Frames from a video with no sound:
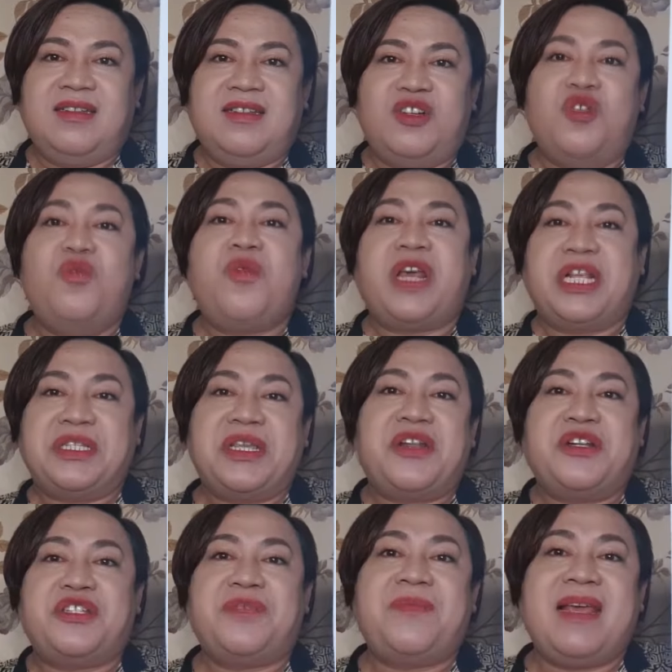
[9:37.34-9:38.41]
whom we consider
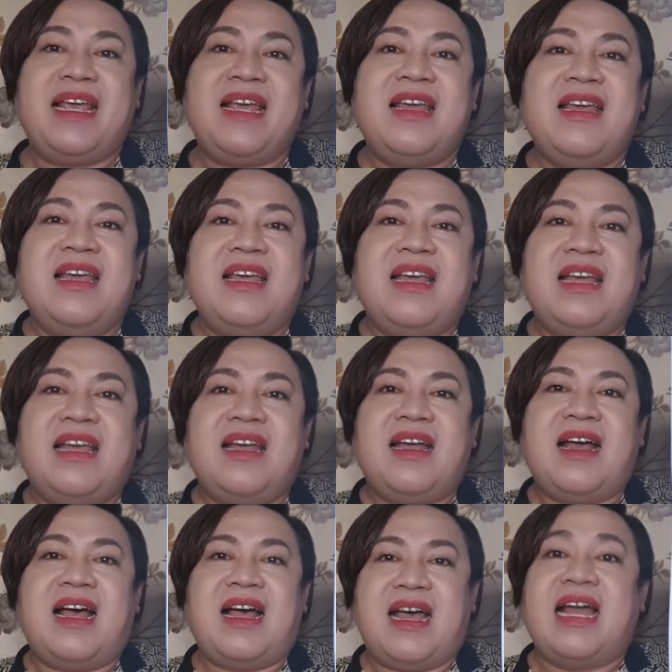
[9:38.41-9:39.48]
to be
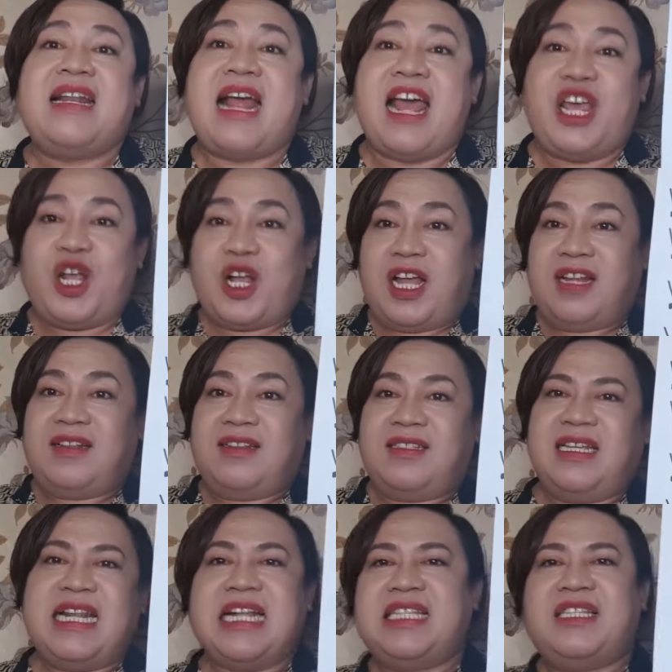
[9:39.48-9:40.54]
an icon.
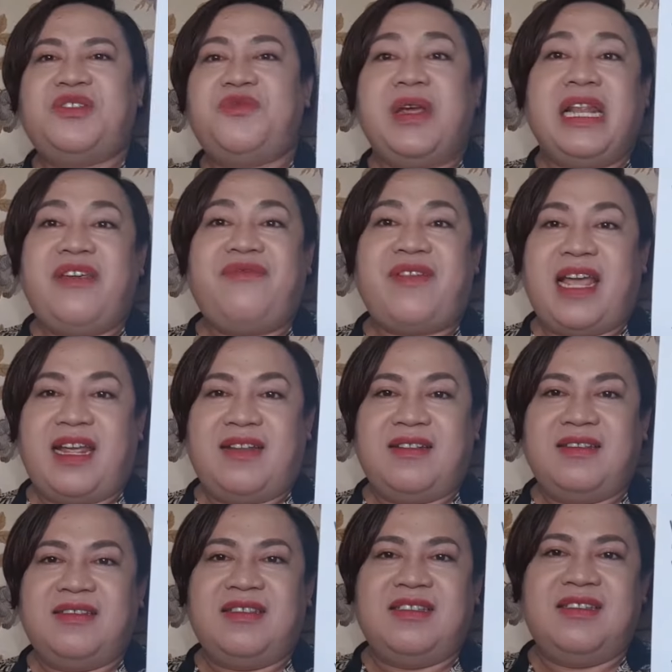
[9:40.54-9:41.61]
So that's really fine.
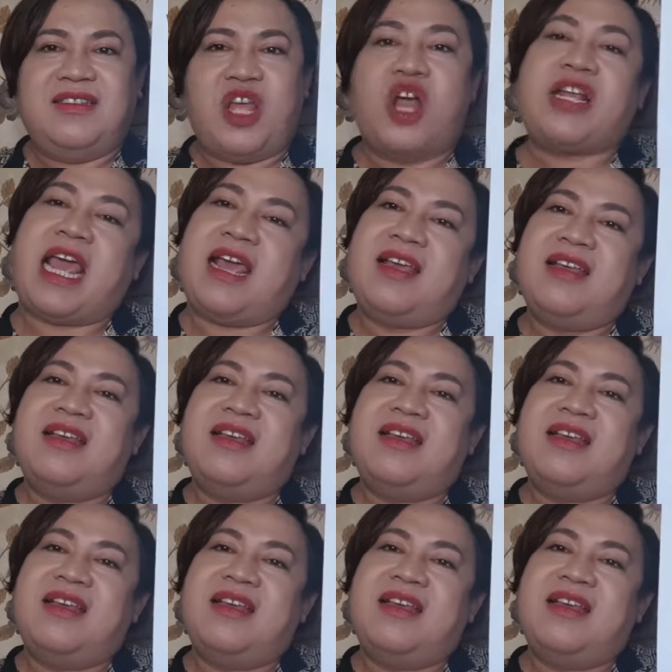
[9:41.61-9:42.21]
Okay.